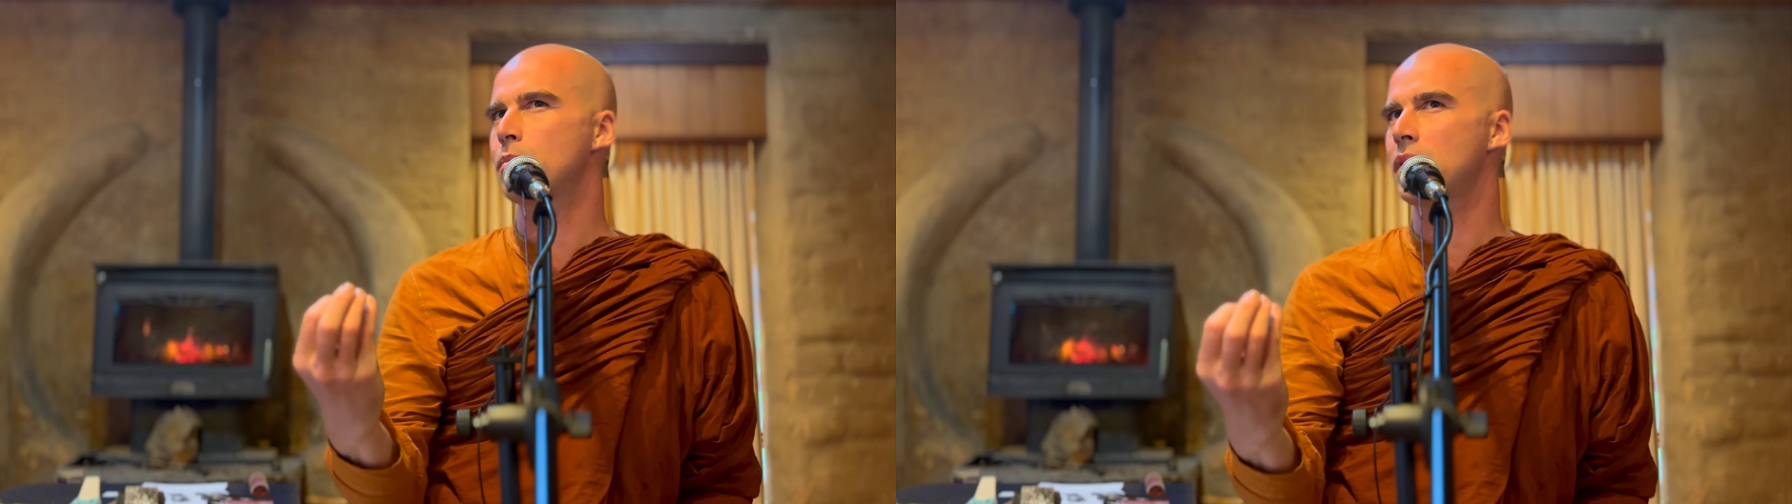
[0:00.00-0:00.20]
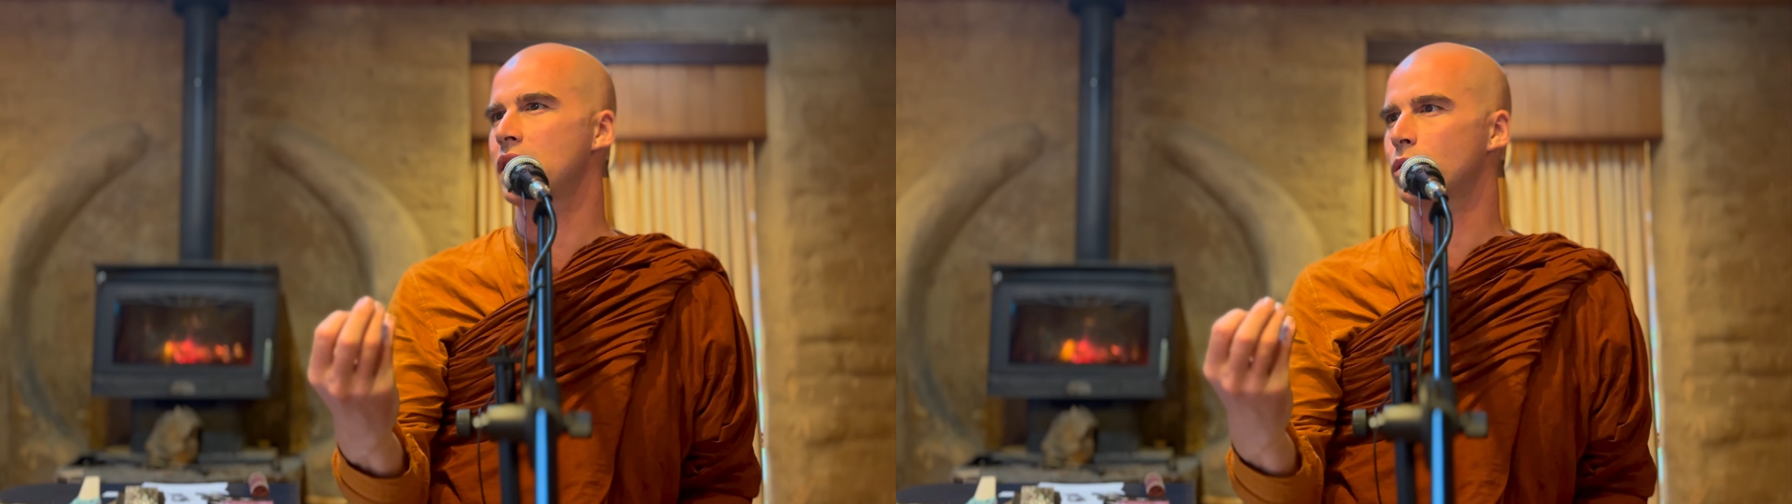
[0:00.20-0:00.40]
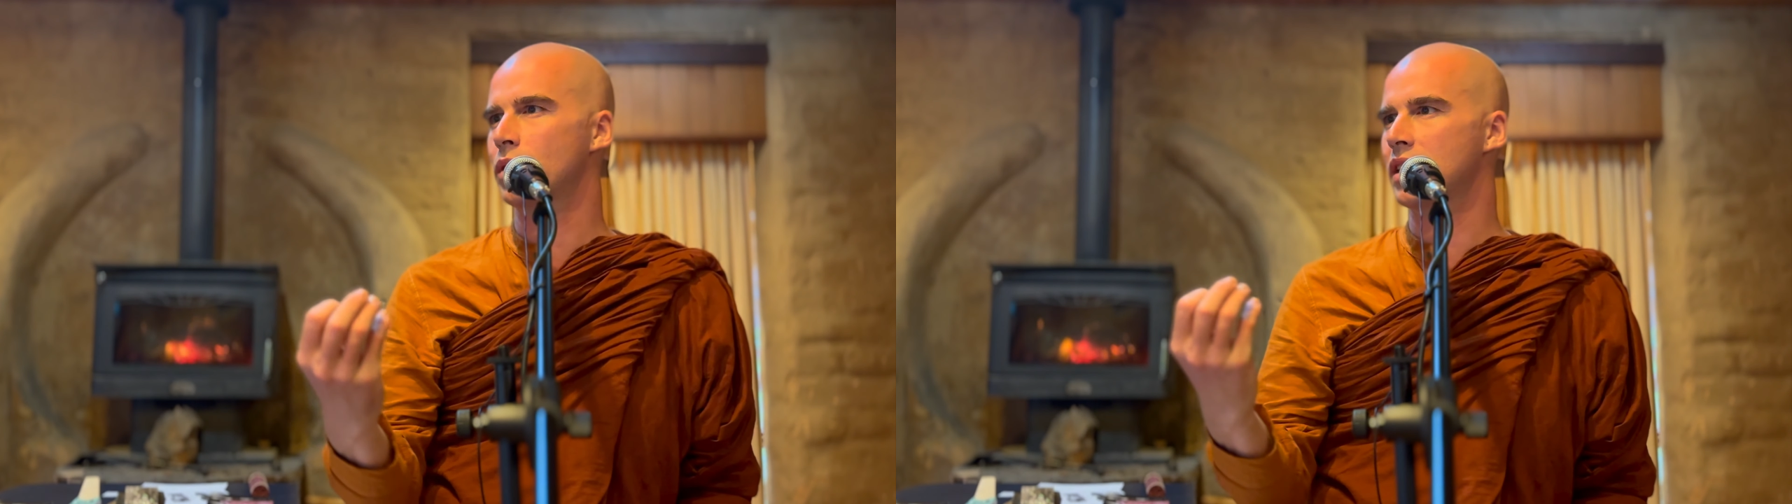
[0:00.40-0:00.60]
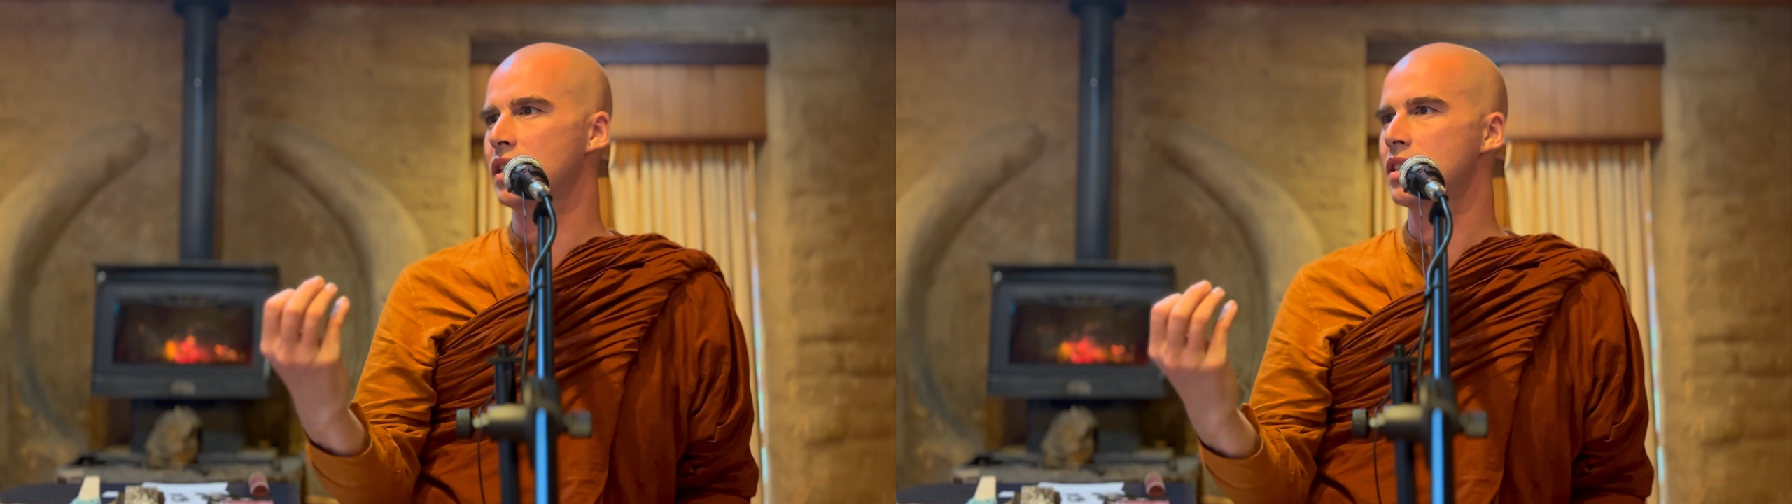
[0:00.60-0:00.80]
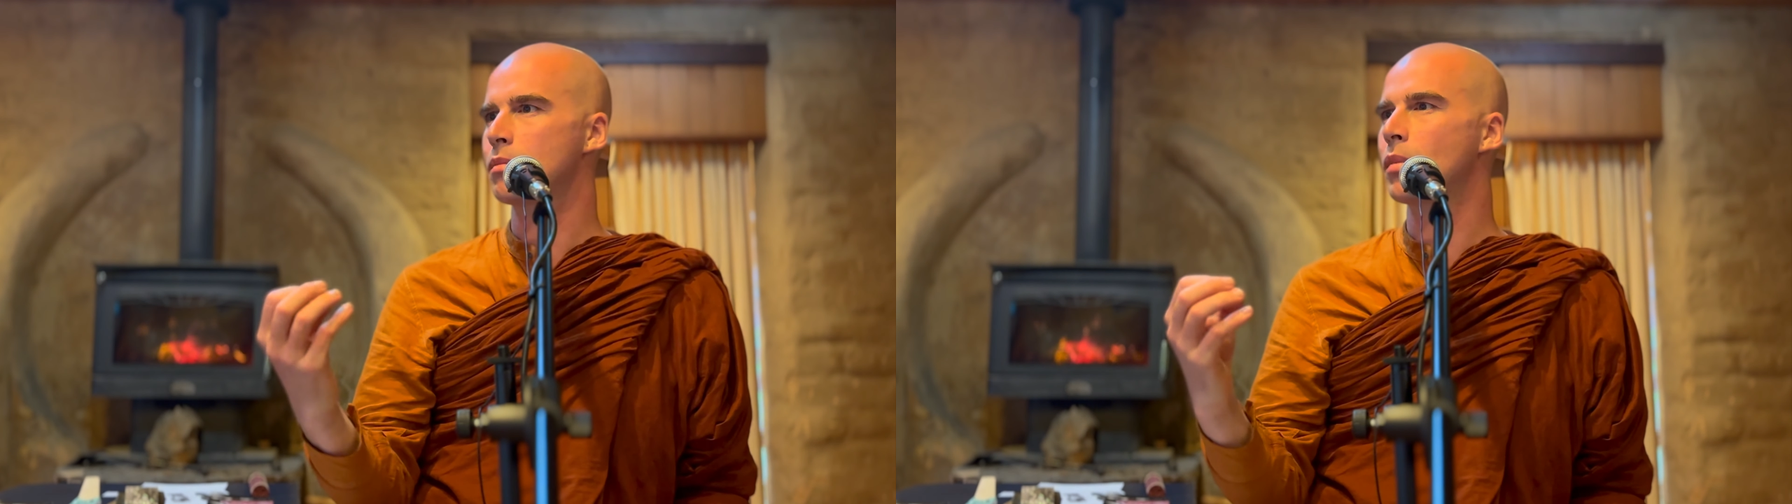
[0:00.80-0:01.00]
being
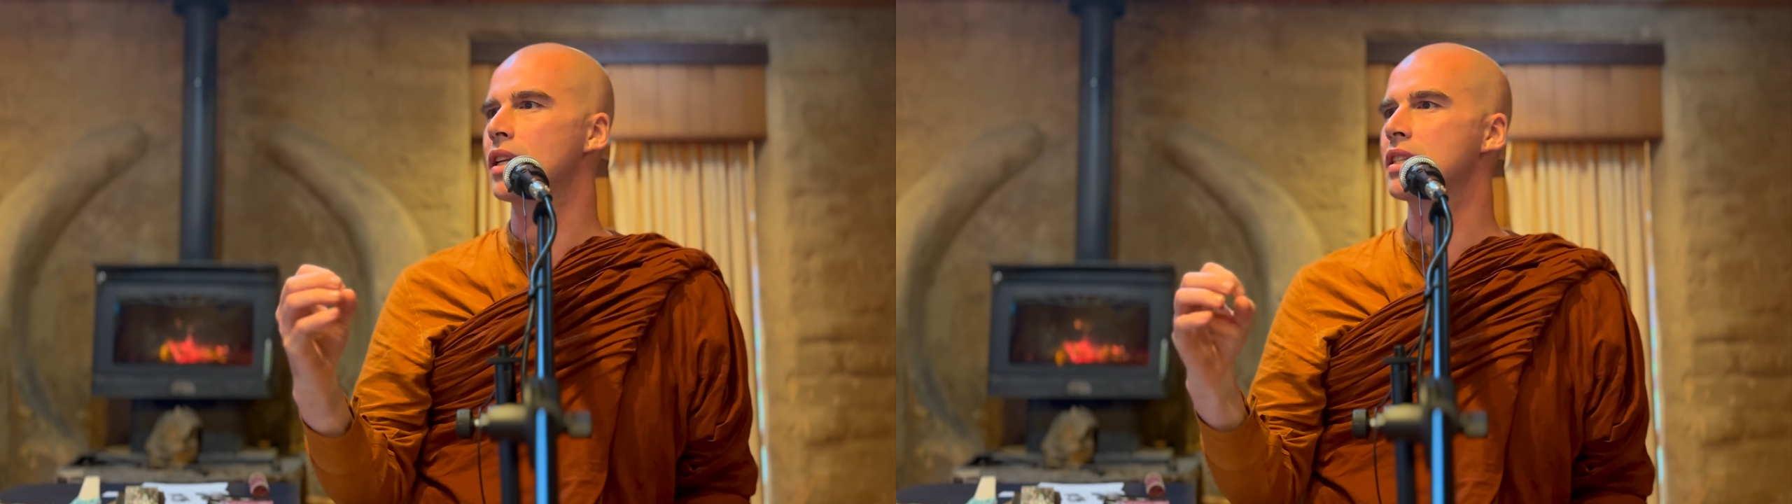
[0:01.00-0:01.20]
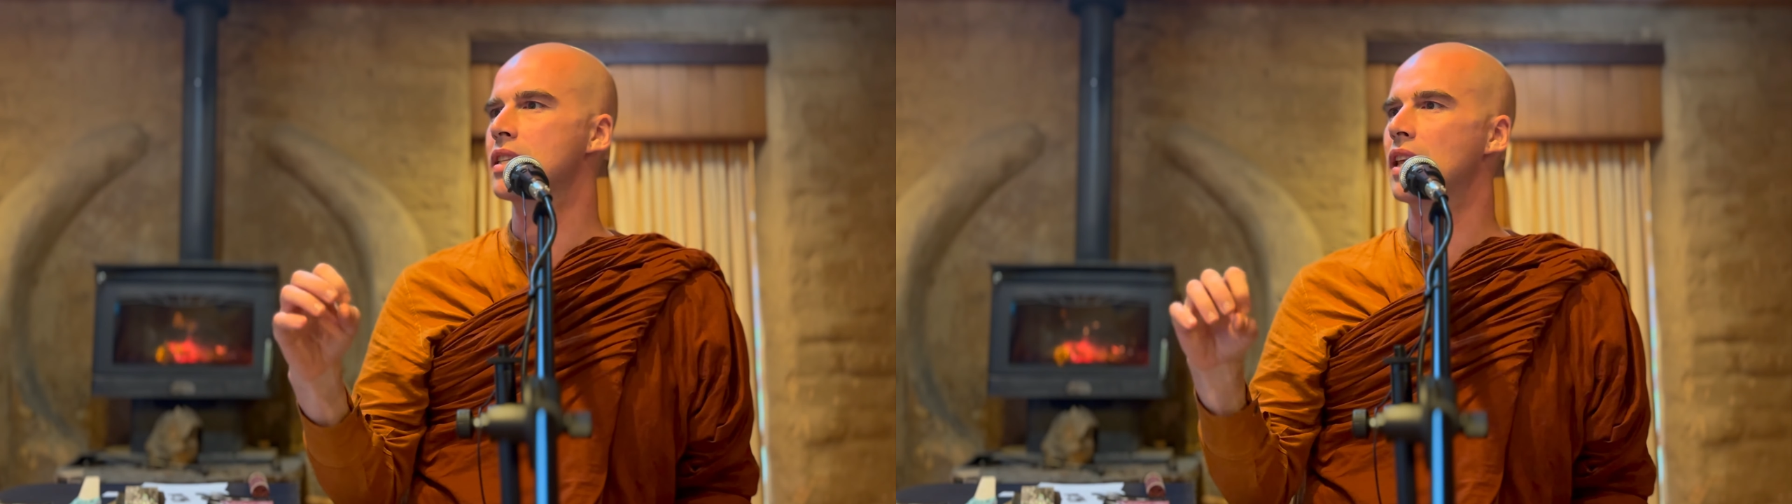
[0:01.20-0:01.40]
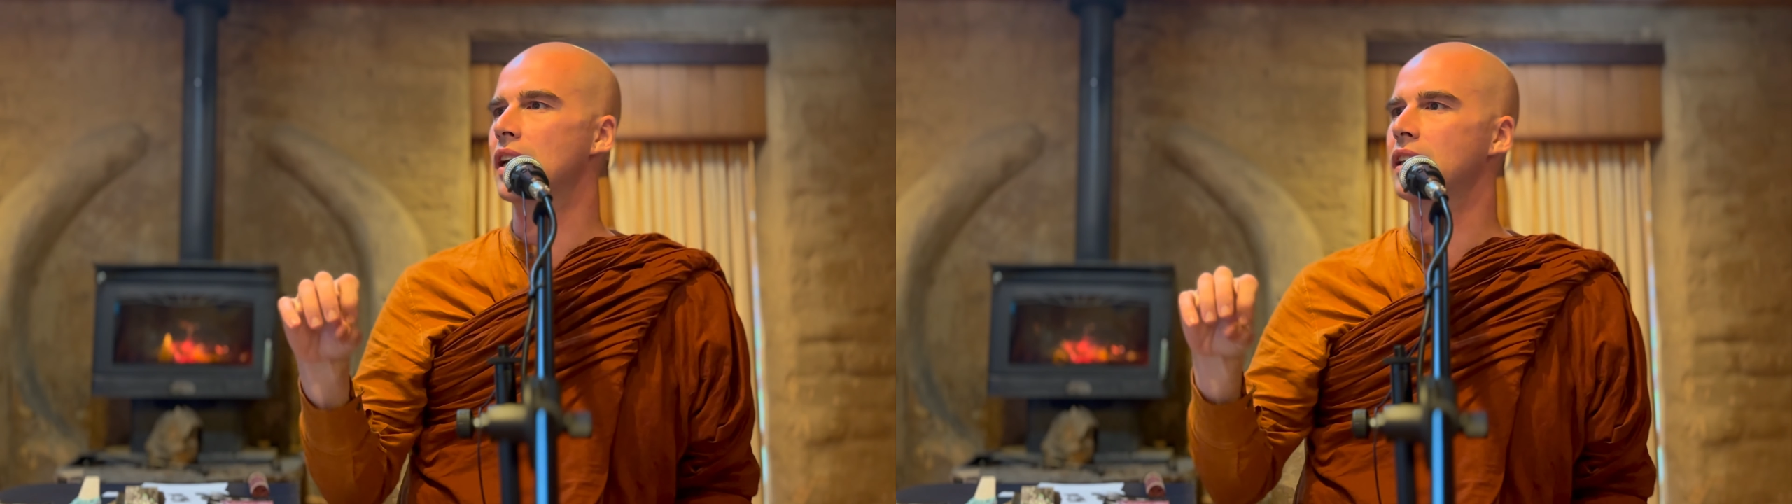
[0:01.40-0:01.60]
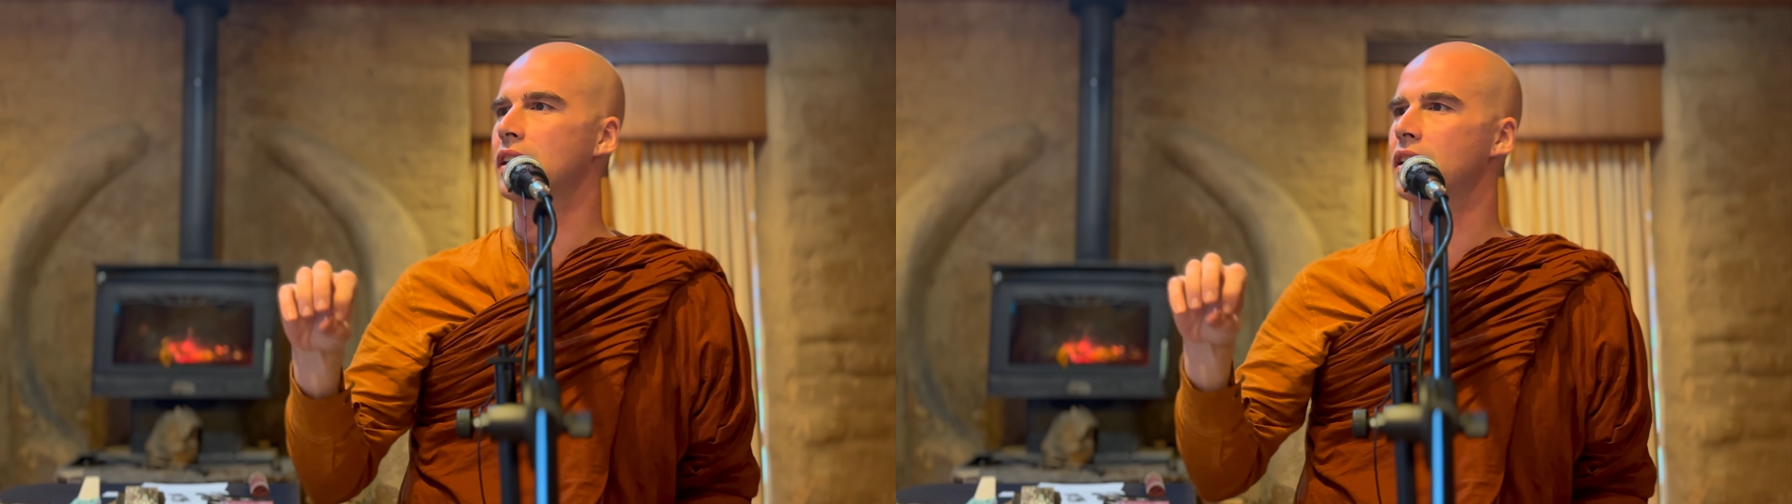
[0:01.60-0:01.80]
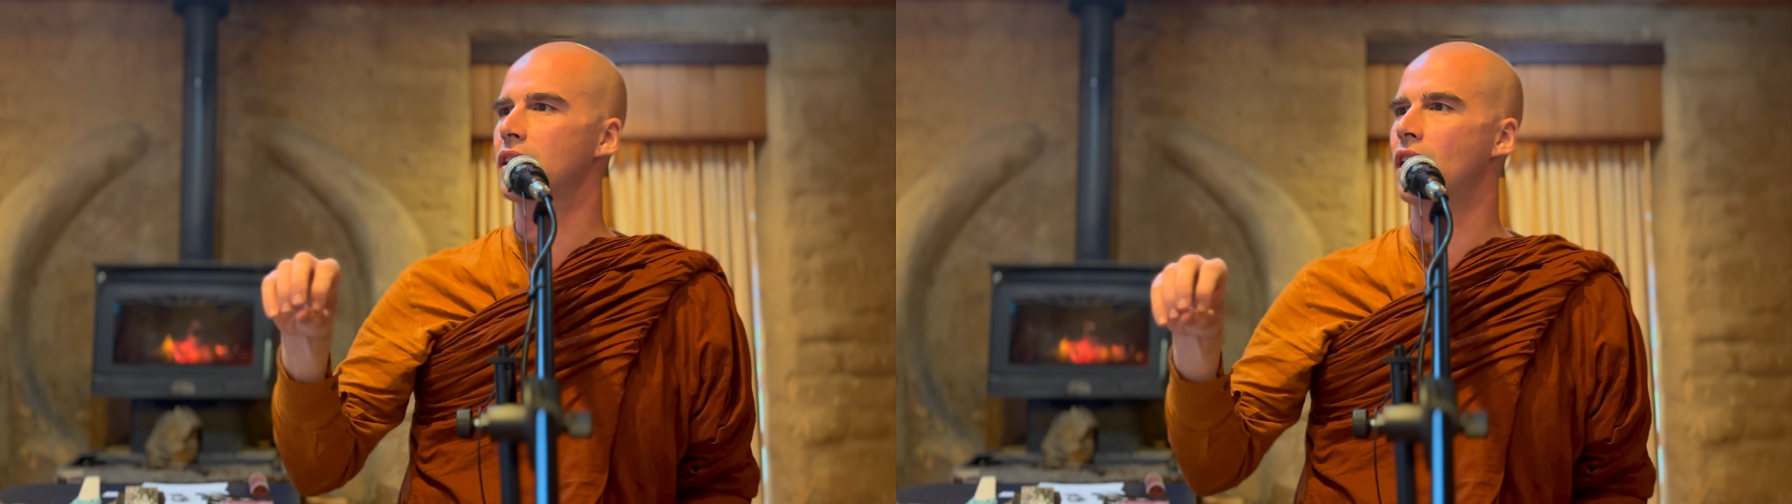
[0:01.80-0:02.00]
released, but it's like,